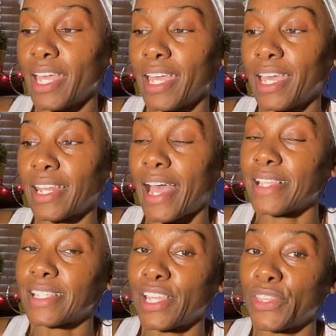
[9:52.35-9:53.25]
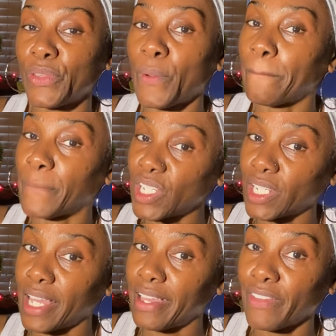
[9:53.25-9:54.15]
and I send you much
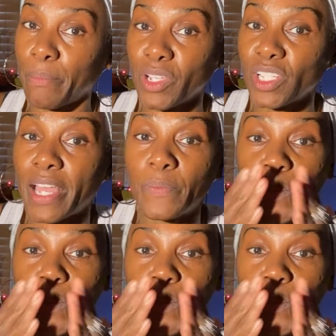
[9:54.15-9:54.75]
love and much light.